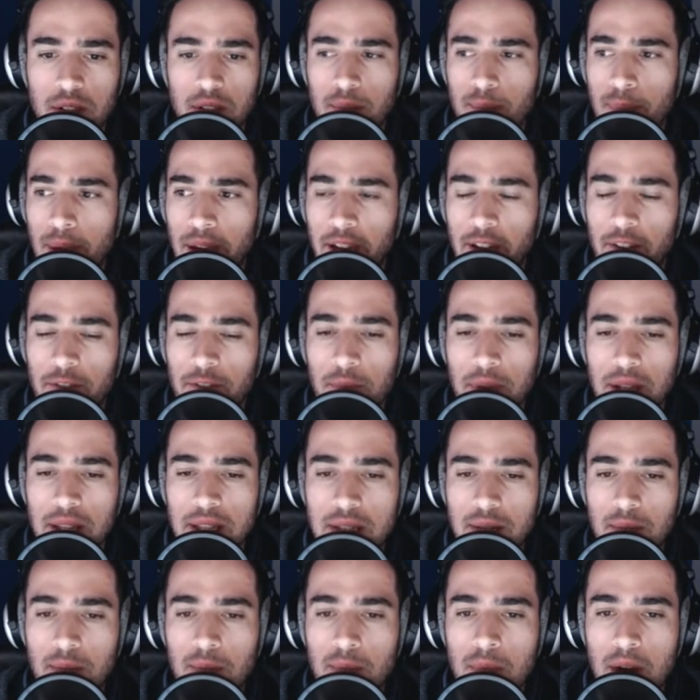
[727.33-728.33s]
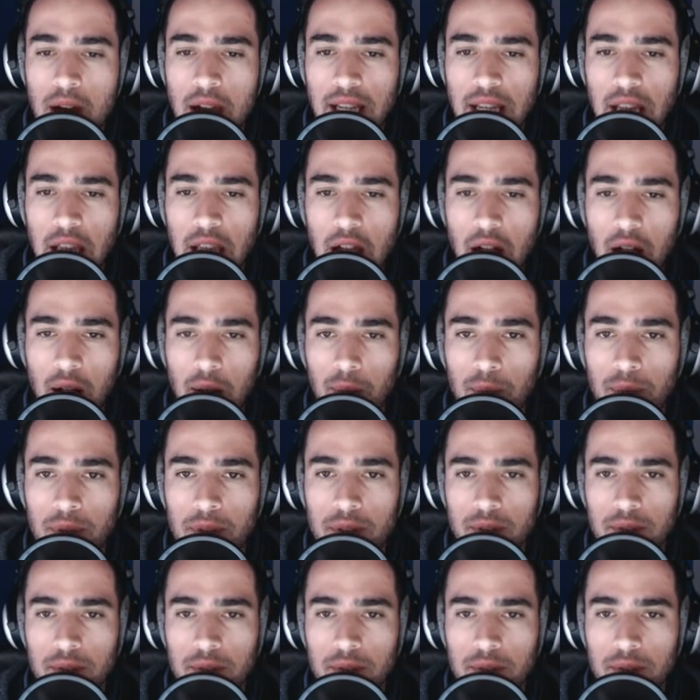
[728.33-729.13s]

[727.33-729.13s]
Pack of mints might help.